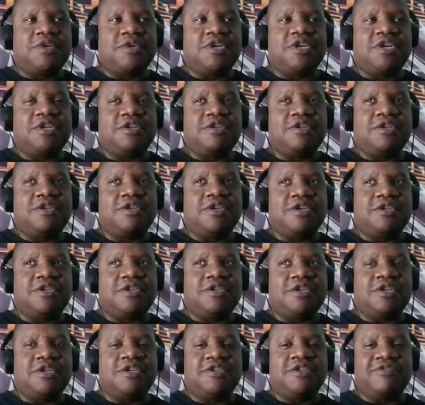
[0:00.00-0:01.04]

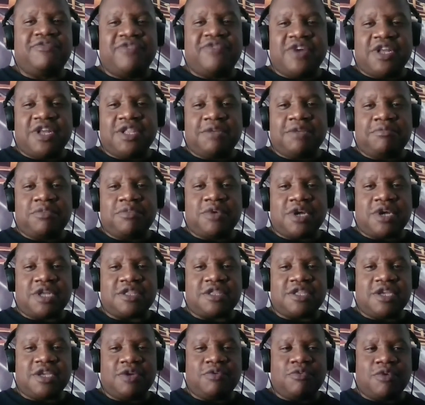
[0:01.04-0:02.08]
It developed. I
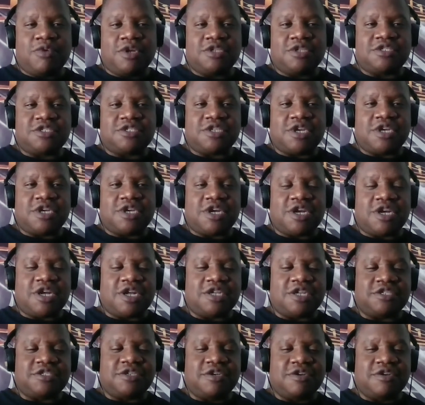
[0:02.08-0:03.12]
think once I
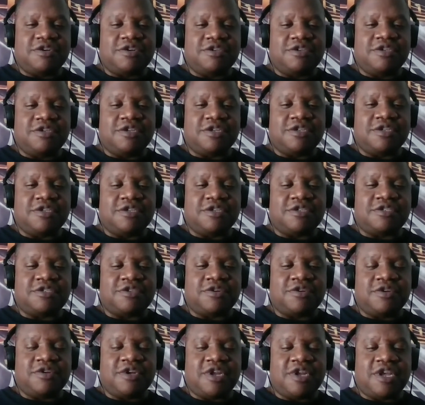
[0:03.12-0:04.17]
turned a
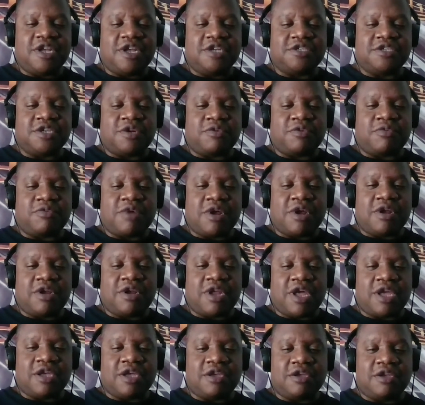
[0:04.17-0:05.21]
certain age, at around
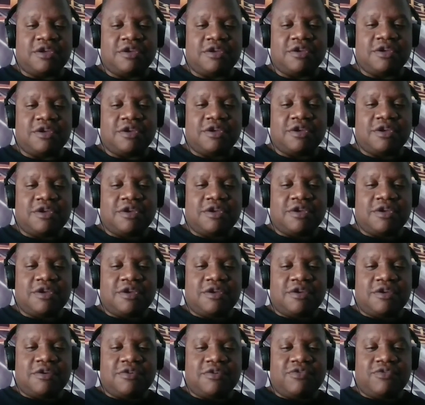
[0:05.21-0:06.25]
like
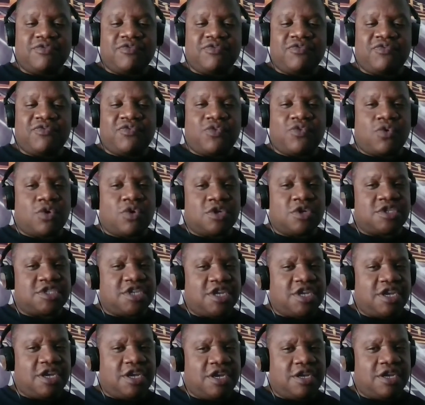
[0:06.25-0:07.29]

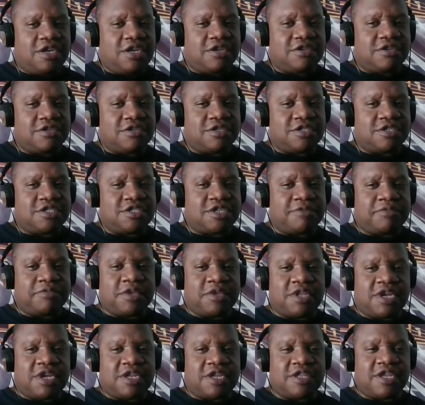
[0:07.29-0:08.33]
14, something
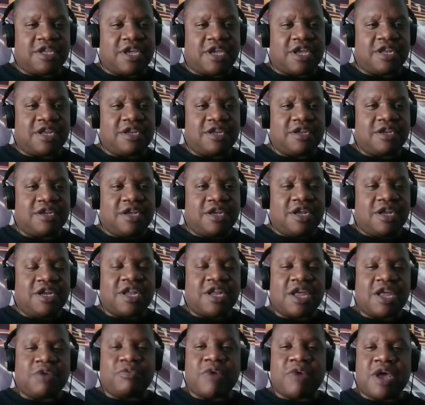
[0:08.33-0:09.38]
like that.
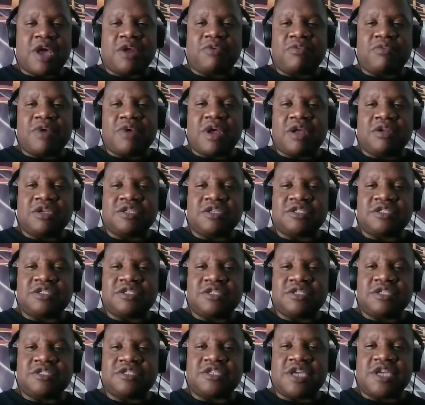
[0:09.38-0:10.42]
Like right around
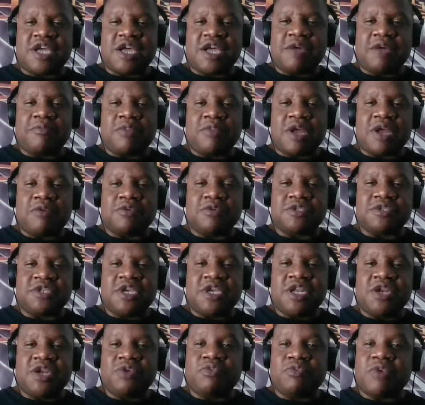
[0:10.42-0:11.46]
the time when I was
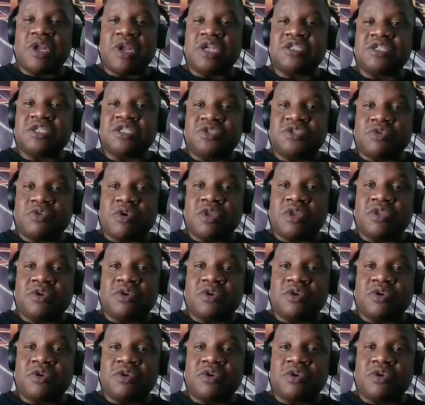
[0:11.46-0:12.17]
getting ready to join